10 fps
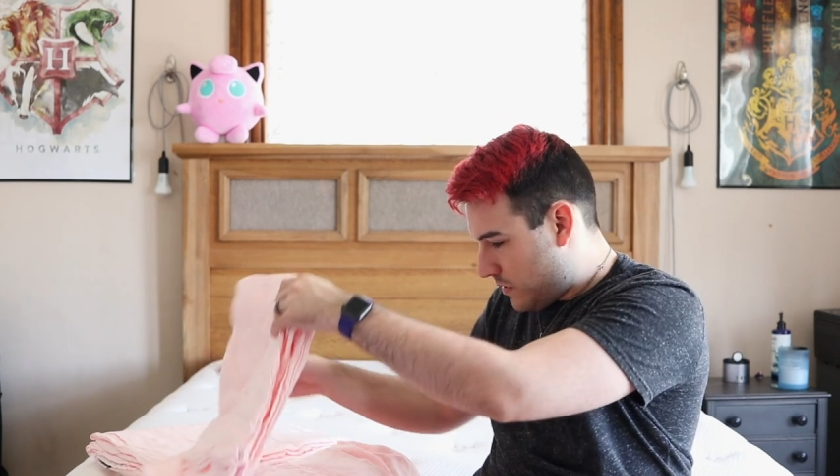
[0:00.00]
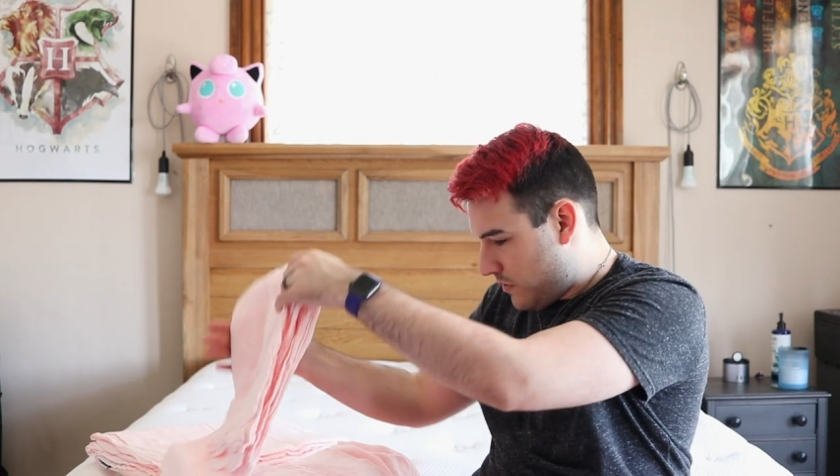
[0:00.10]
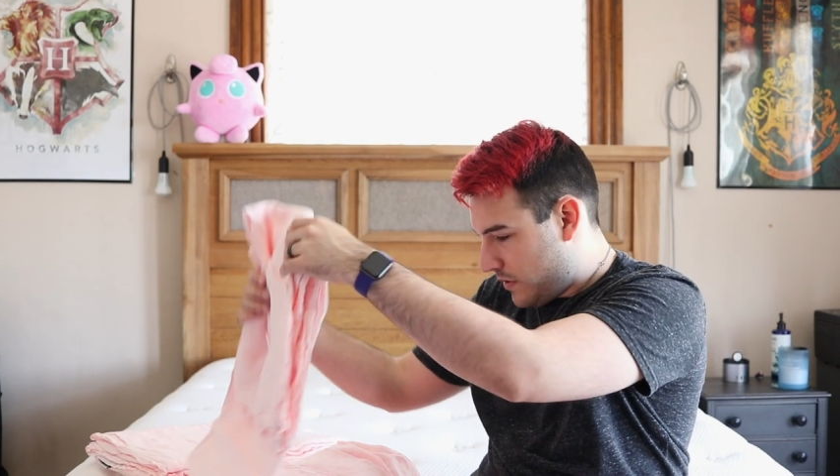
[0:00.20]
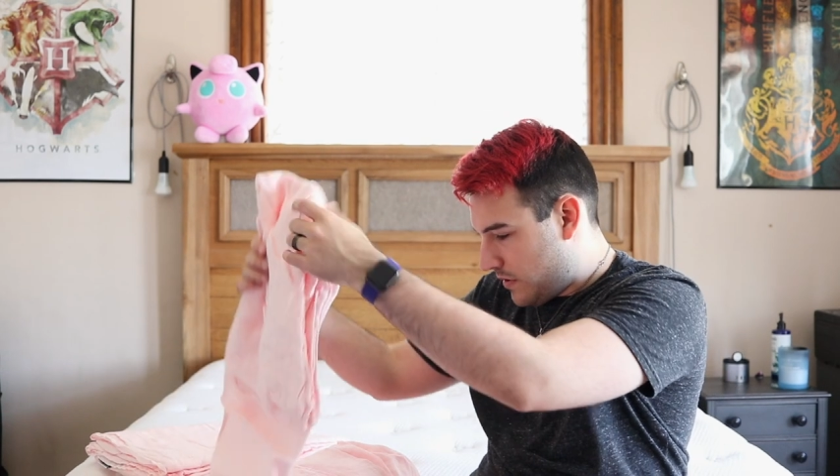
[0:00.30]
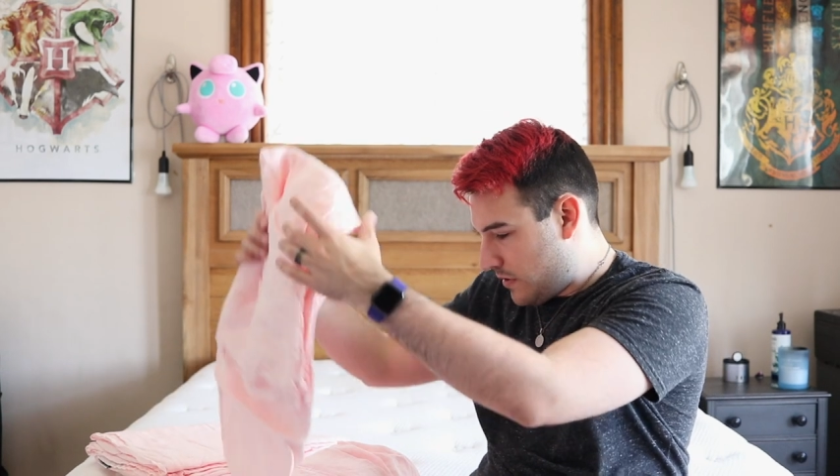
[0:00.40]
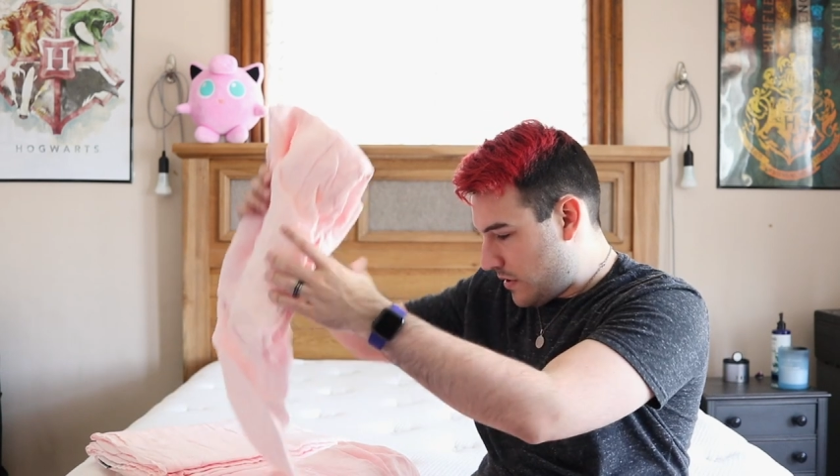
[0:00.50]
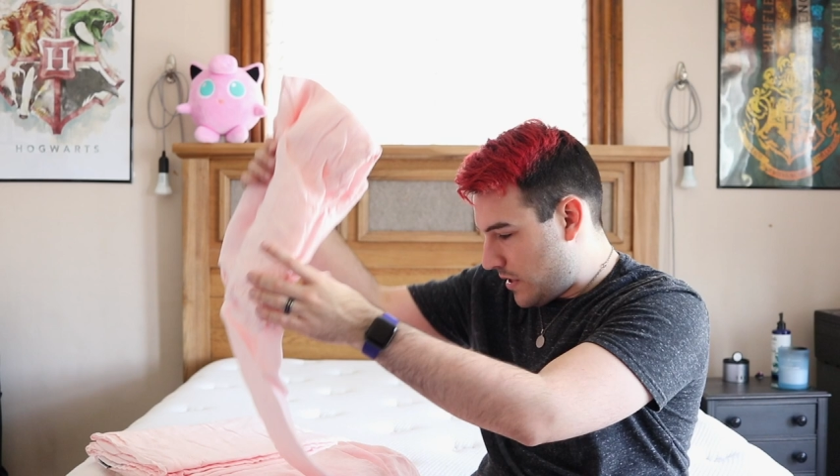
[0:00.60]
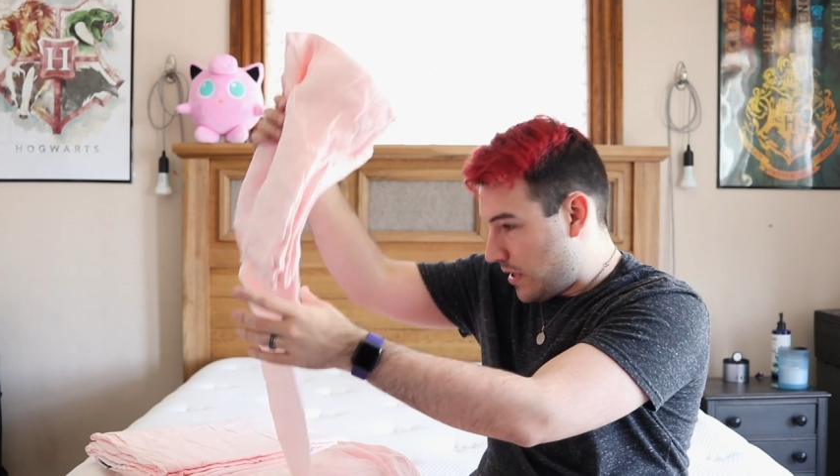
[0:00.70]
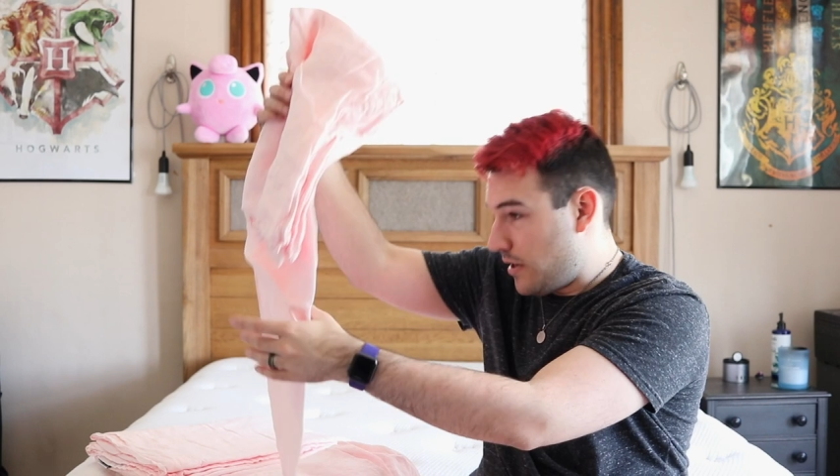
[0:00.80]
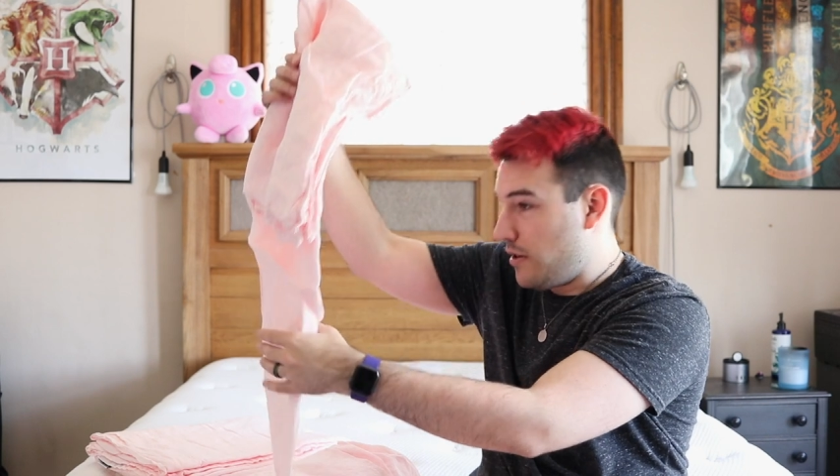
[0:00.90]
looks
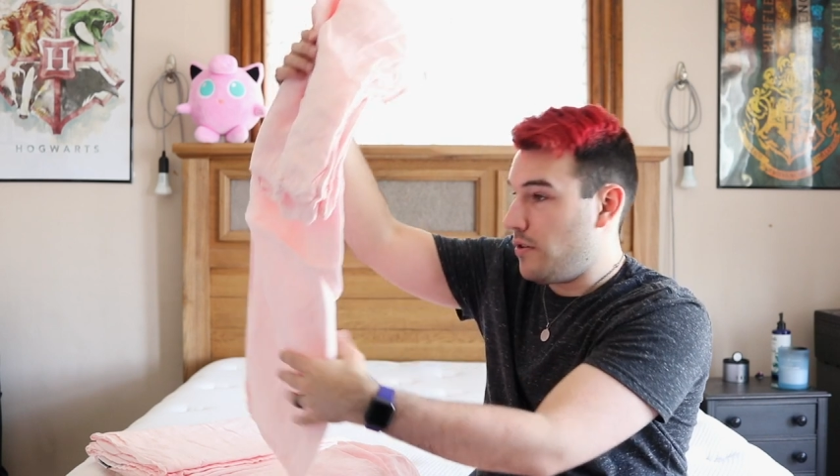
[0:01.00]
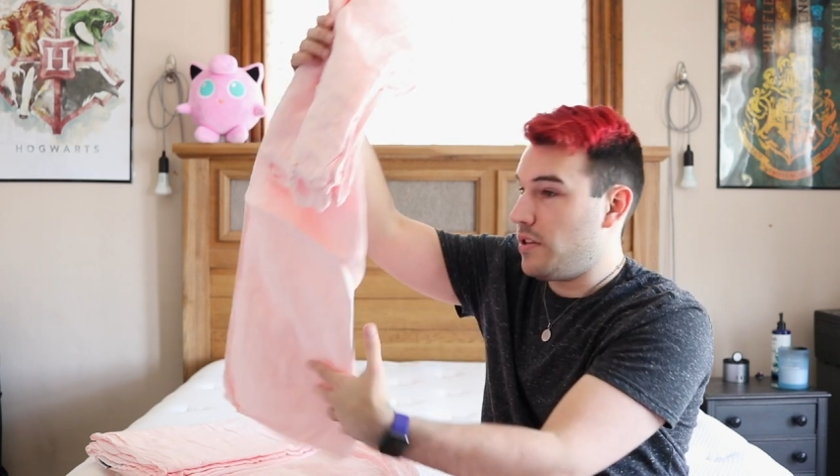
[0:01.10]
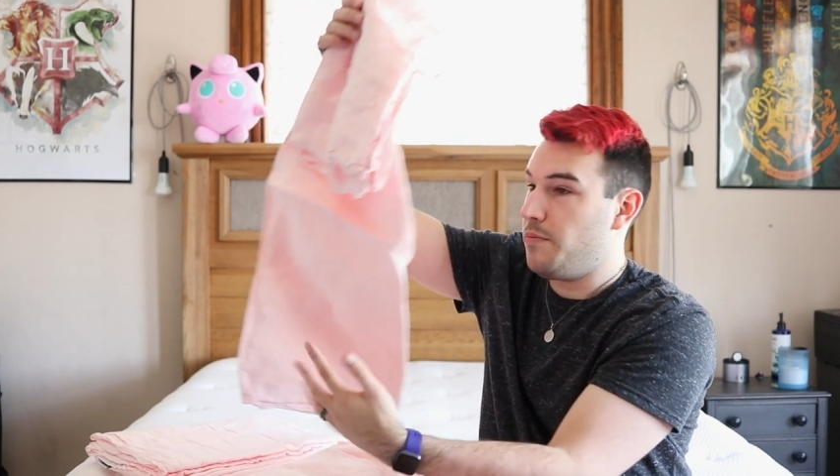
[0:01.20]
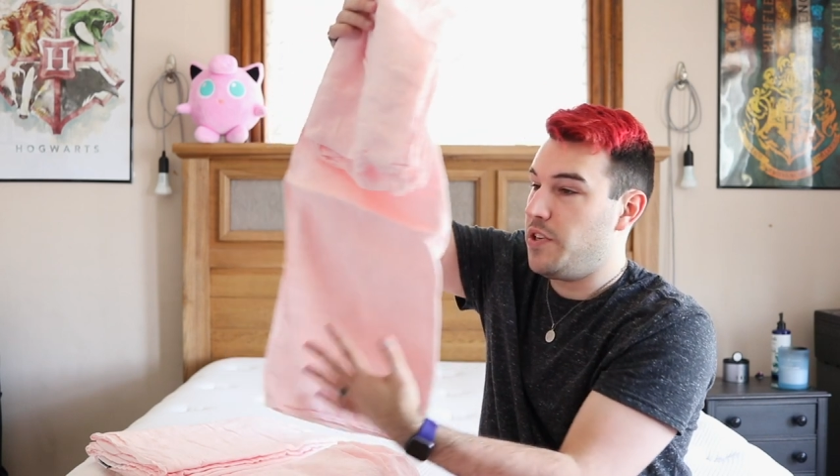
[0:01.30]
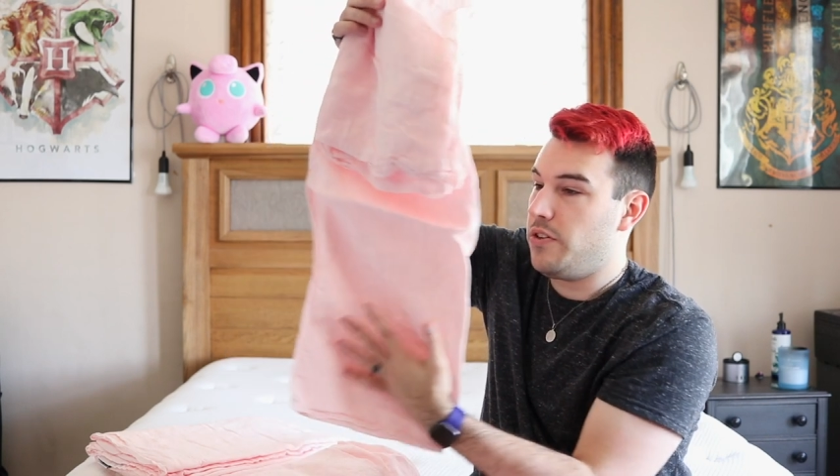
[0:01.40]
like here are the